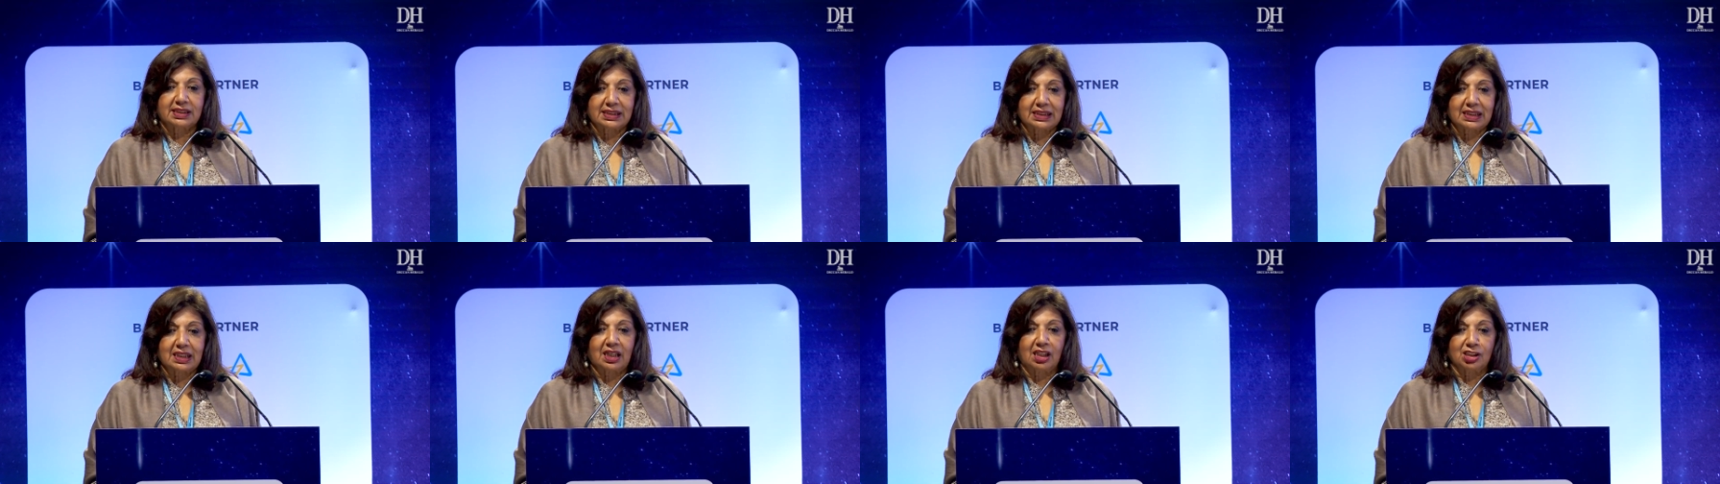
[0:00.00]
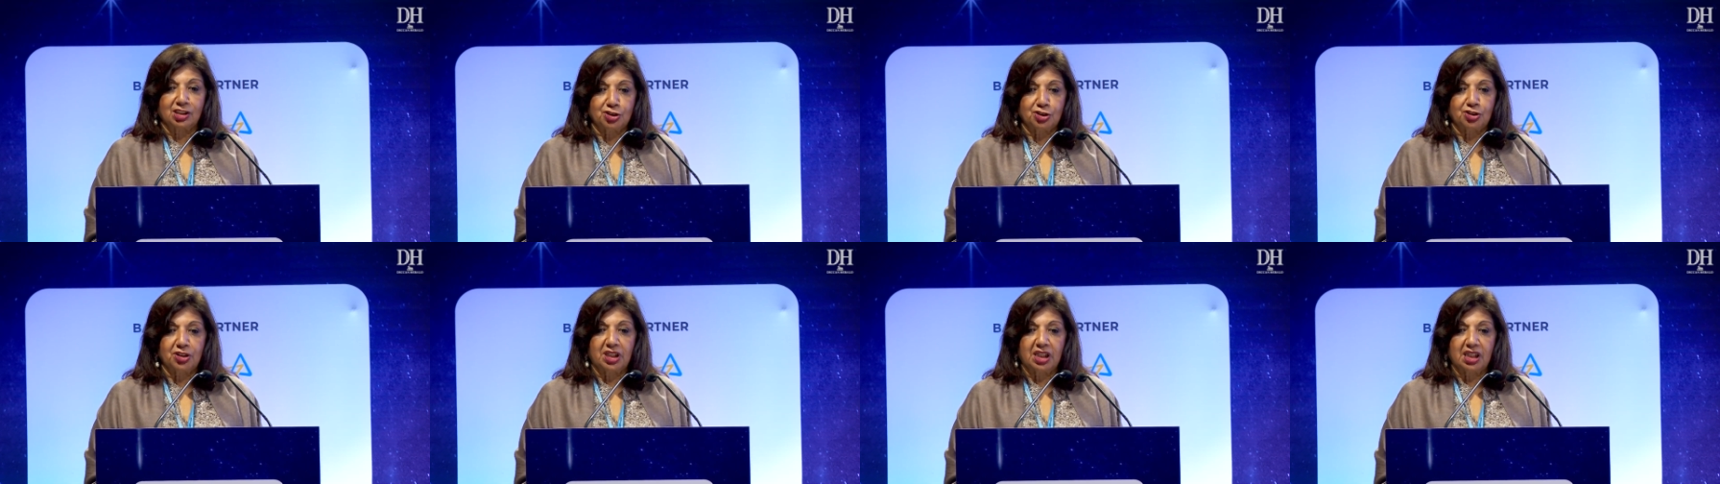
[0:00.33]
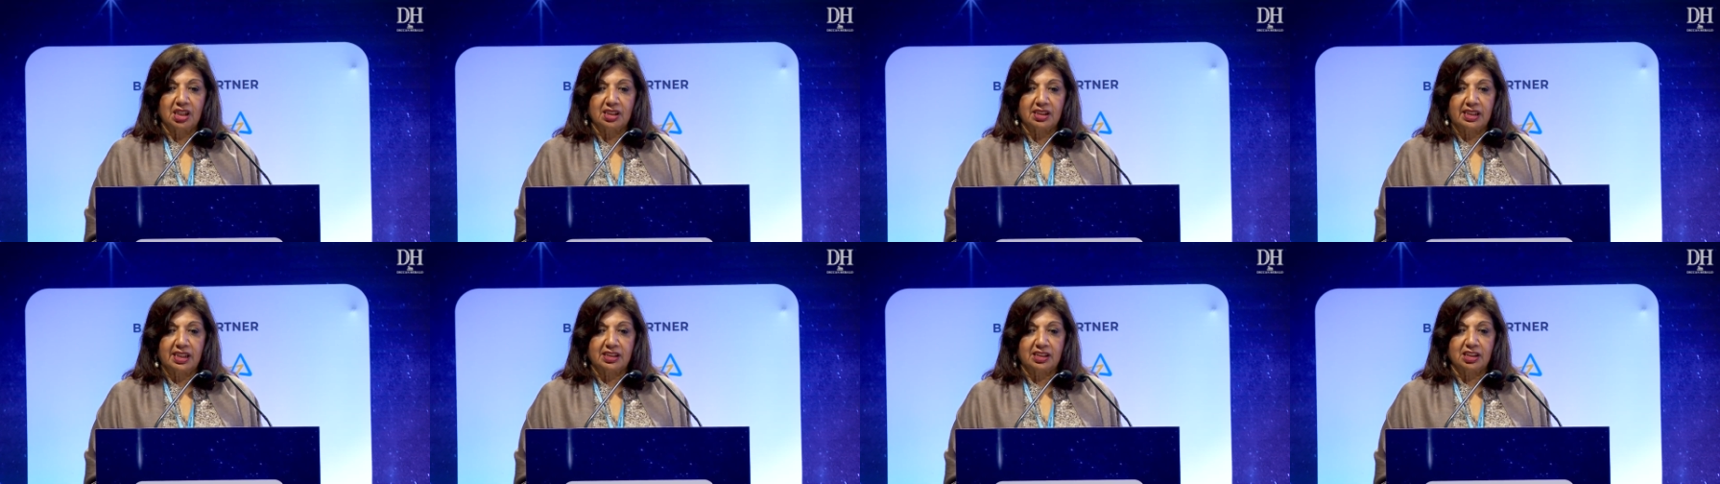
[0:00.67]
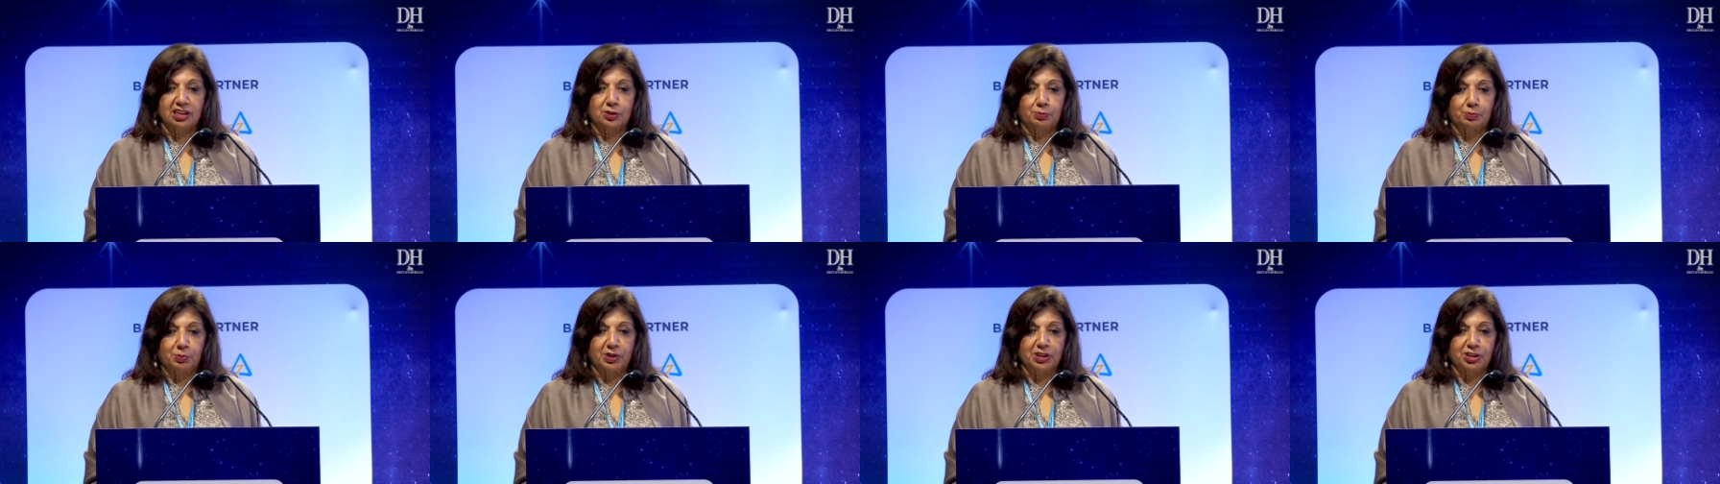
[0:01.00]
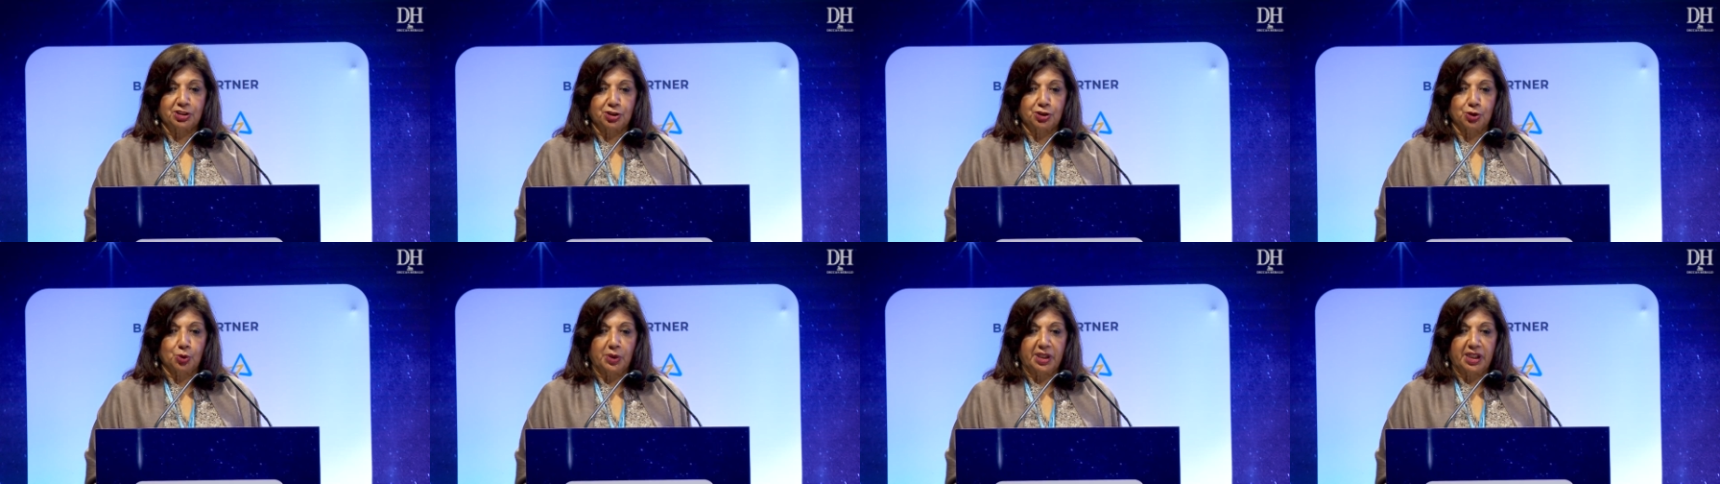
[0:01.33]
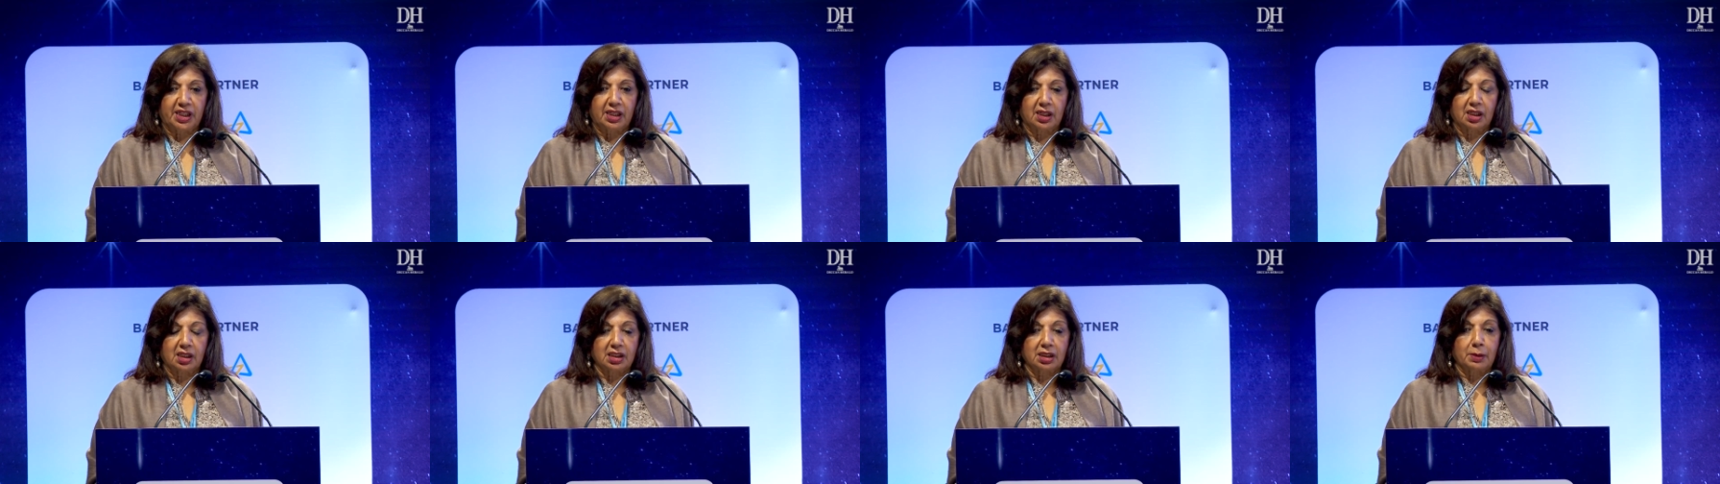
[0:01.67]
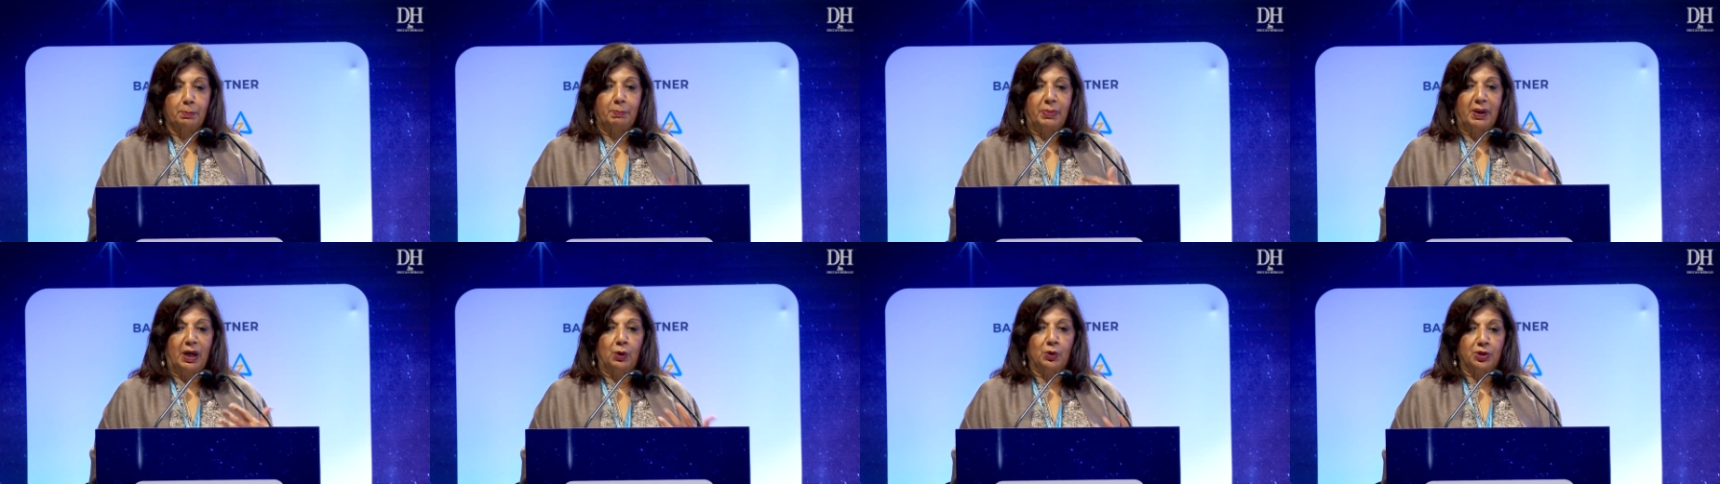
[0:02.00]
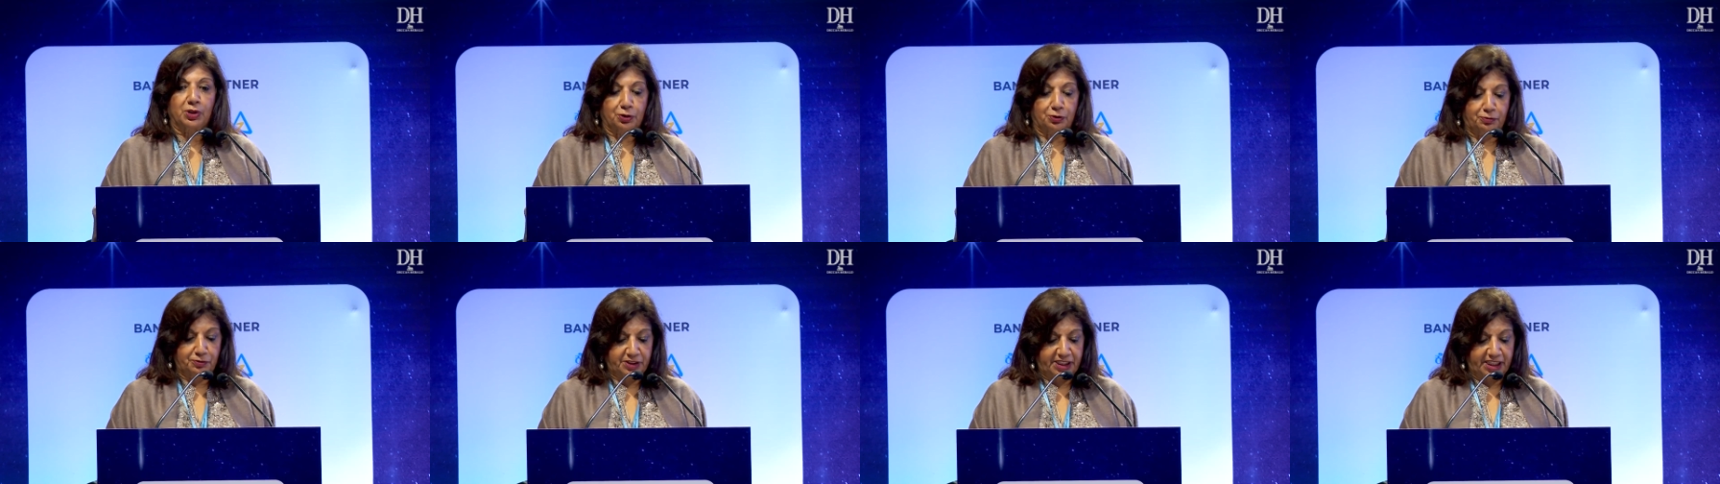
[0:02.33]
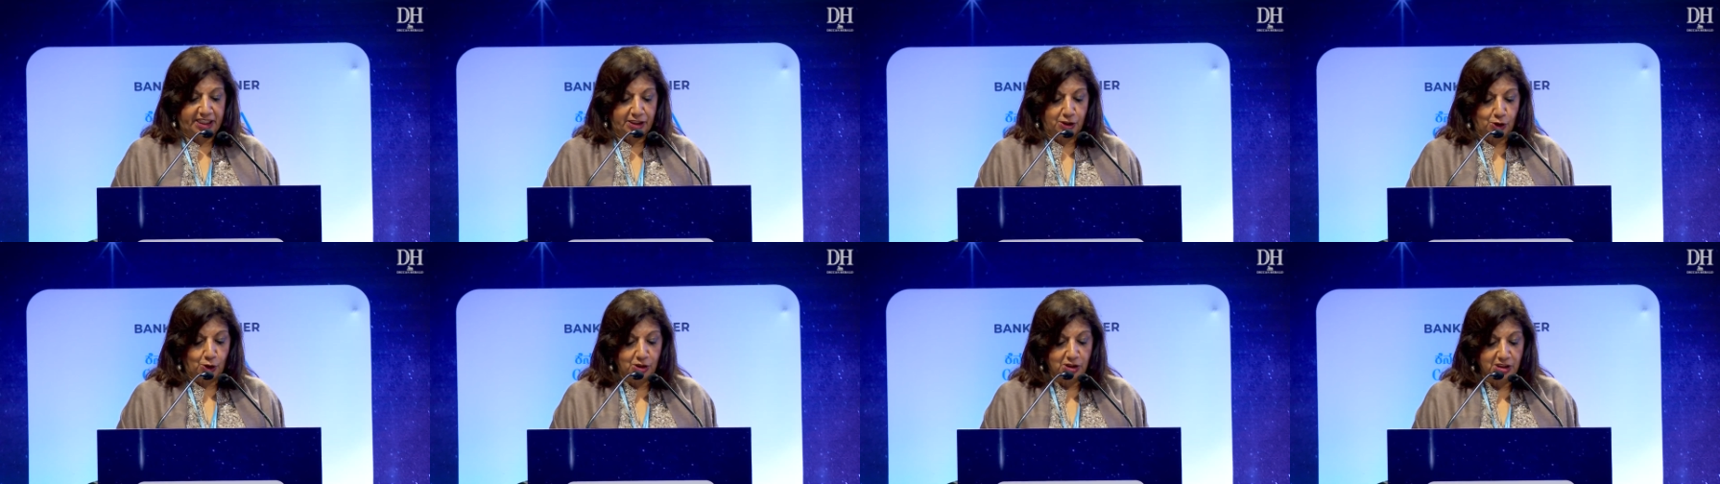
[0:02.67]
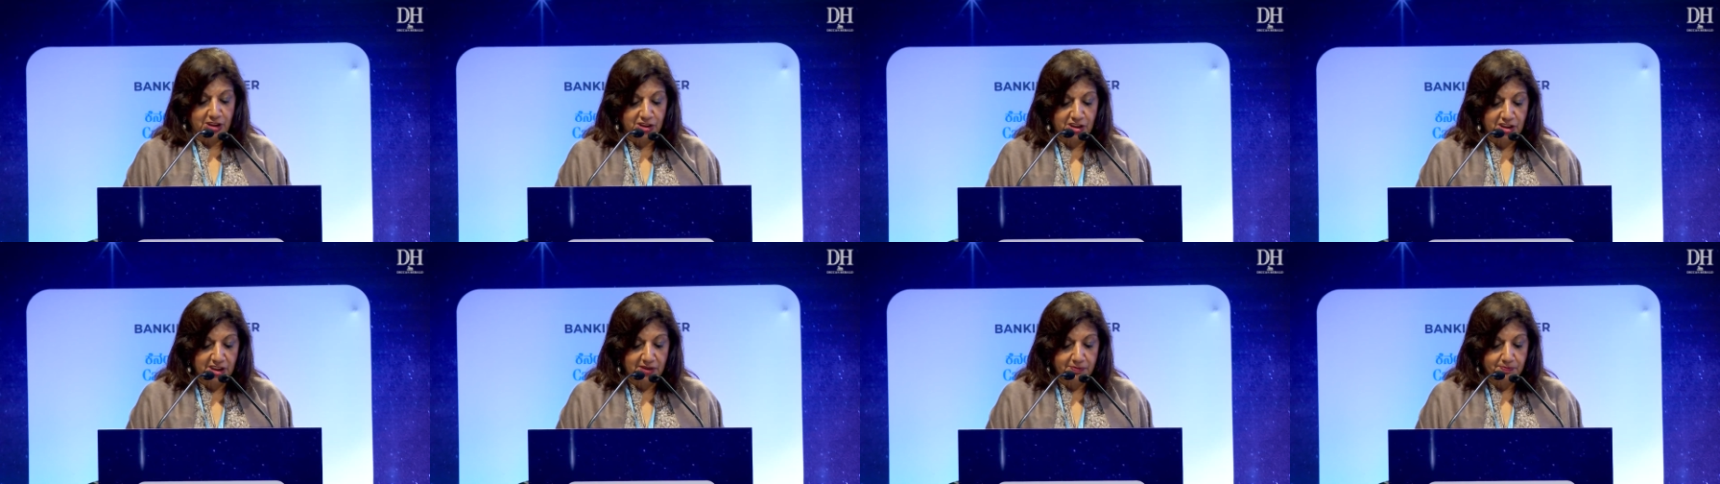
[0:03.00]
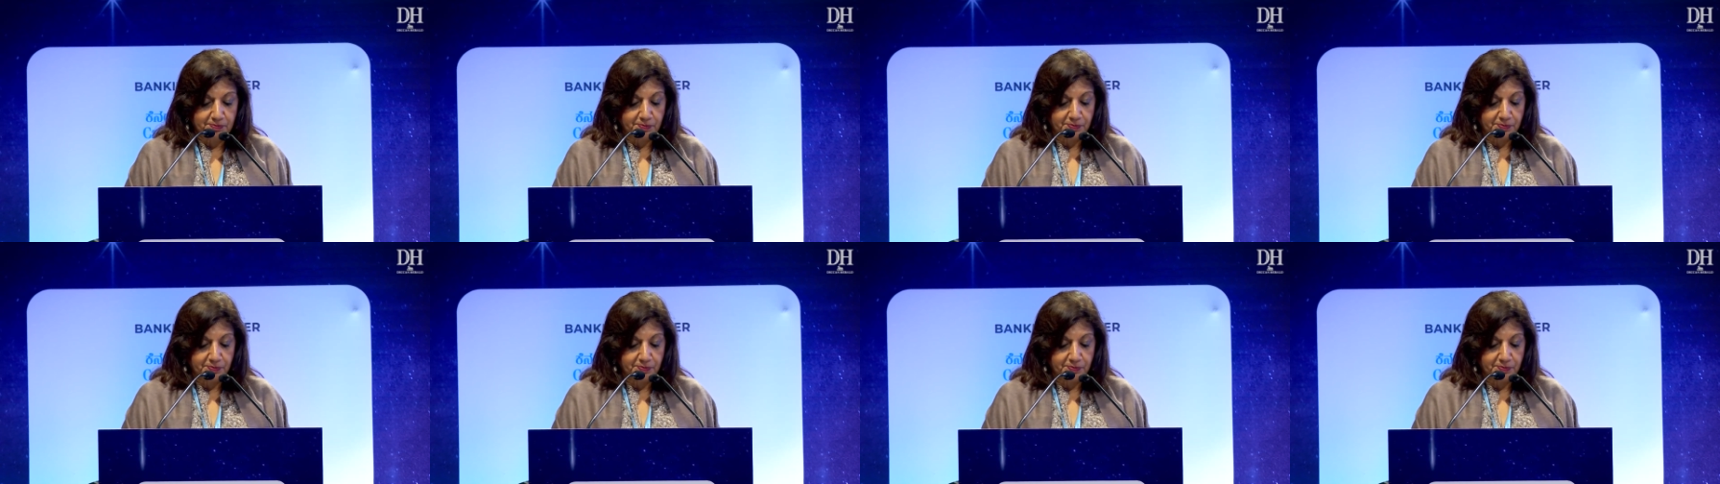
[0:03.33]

country that is pursuing the power of technology.